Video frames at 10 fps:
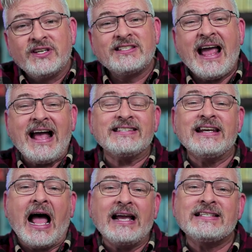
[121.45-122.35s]
this as
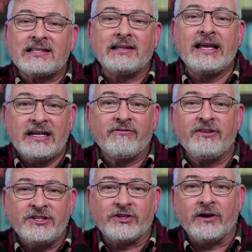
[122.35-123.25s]
an isolating
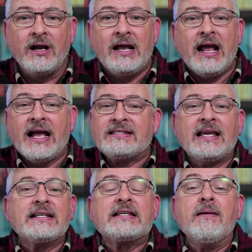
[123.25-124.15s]
feature. As
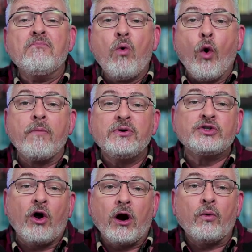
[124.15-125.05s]
things get more
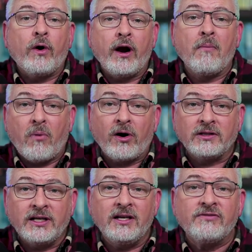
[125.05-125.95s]
bizarre where Ambar
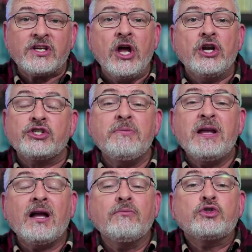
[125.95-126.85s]
lives, she
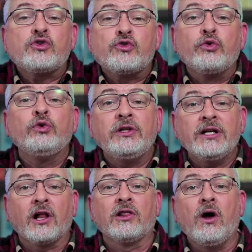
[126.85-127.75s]
becomes
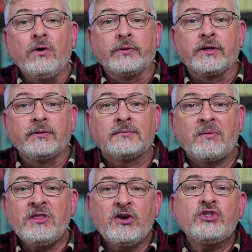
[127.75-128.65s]
truly alone.
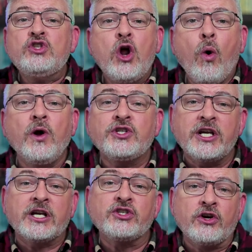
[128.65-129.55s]
I mean, there's no one
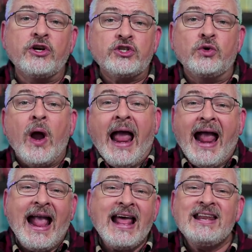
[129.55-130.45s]
she can turn to,
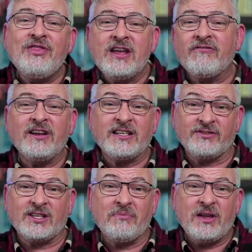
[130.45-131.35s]
and in the event
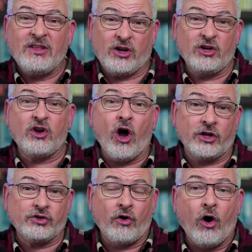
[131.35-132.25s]
of something that could
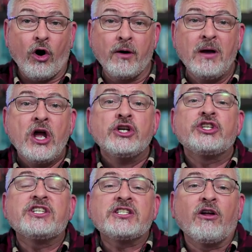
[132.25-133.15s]
cause her harm,
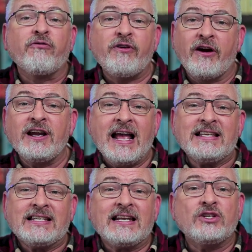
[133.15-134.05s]
she's still very
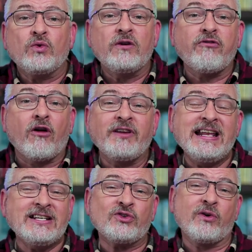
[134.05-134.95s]
hesitant to involve
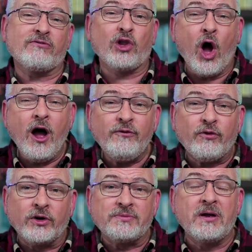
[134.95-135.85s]
any sort of law
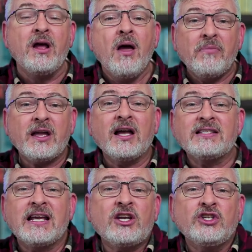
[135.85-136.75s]
enforcement
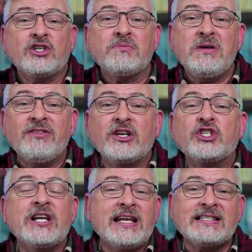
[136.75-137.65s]
because it could just mean that
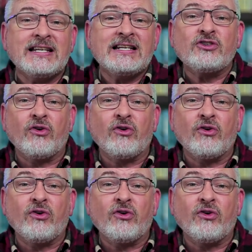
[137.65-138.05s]
she gets into